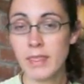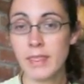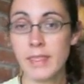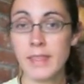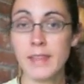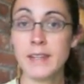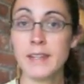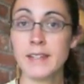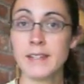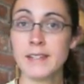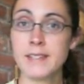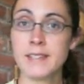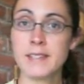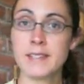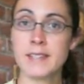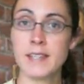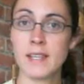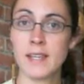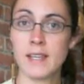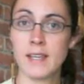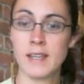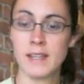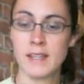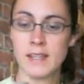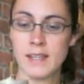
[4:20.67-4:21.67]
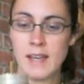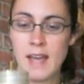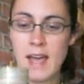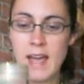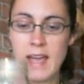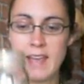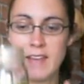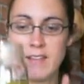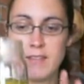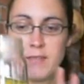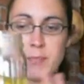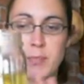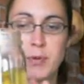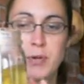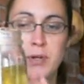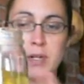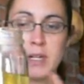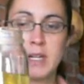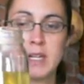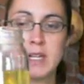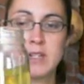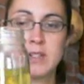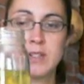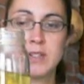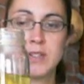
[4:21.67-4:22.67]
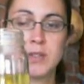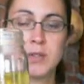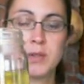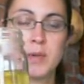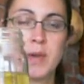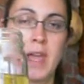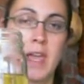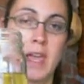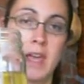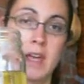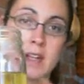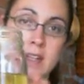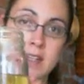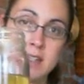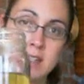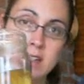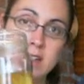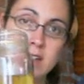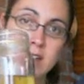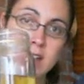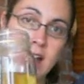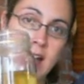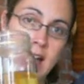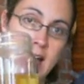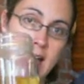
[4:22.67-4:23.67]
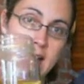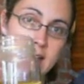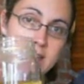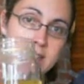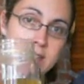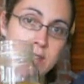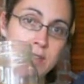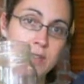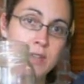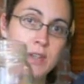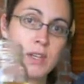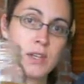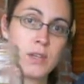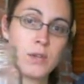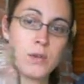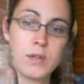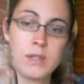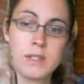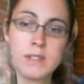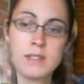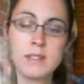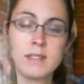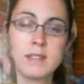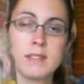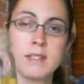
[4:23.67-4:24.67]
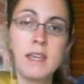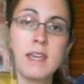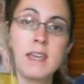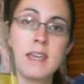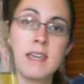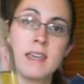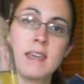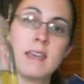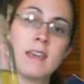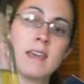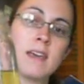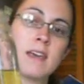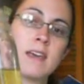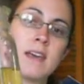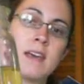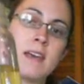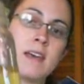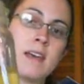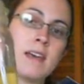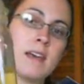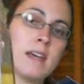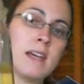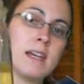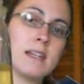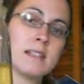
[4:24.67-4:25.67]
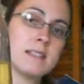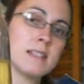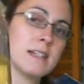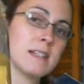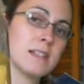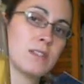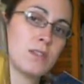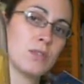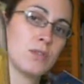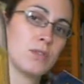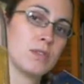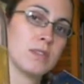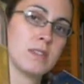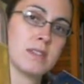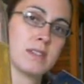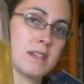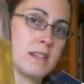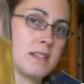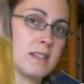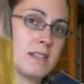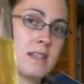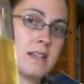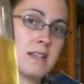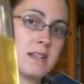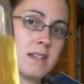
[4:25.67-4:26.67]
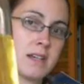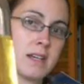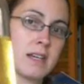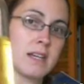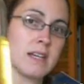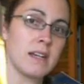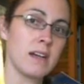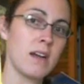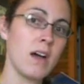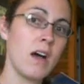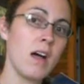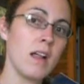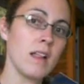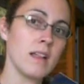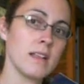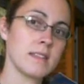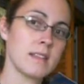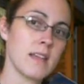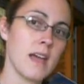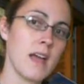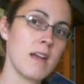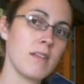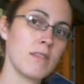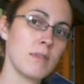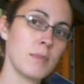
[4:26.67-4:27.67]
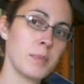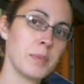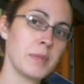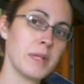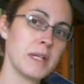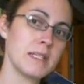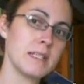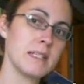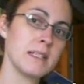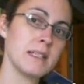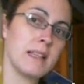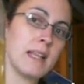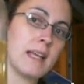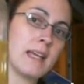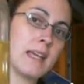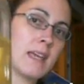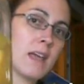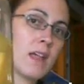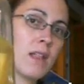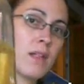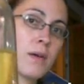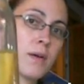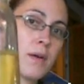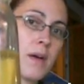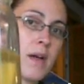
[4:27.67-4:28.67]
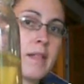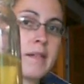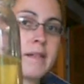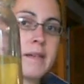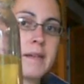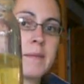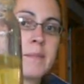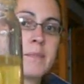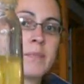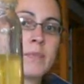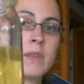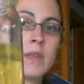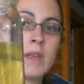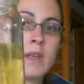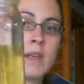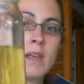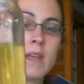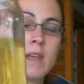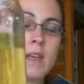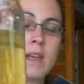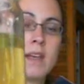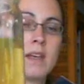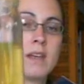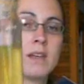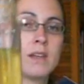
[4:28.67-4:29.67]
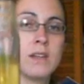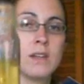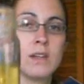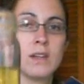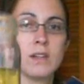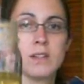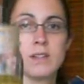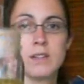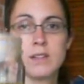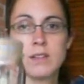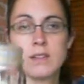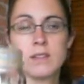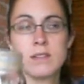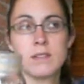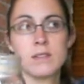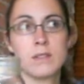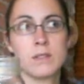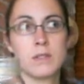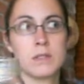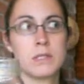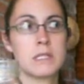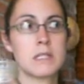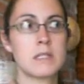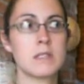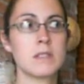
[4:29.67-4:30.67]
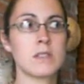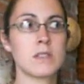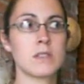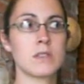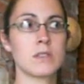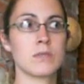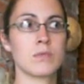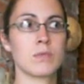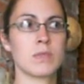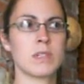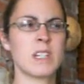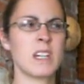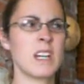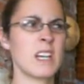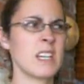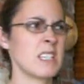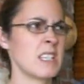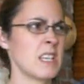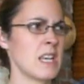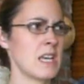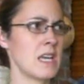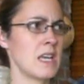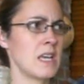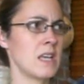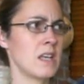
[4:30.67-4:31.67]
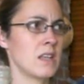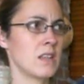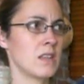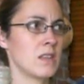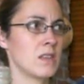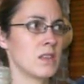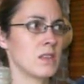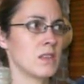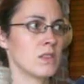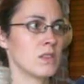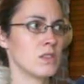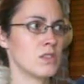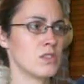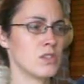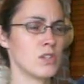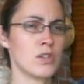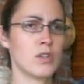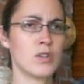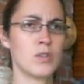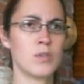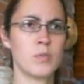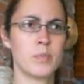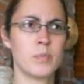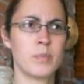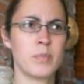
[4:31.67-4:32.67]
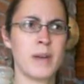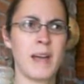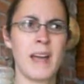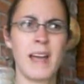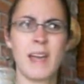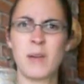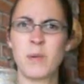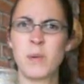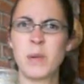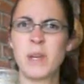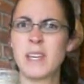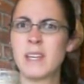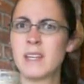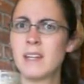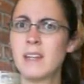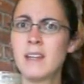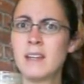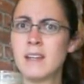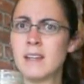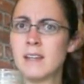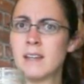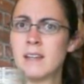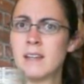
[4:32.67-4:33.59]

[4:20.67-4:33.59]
this I have put into a clear glass so that you can see it's not too disgusting looking at all. It's kind of a pleasant light yellow color. So this is the, what did I say? The Joe Pye weed,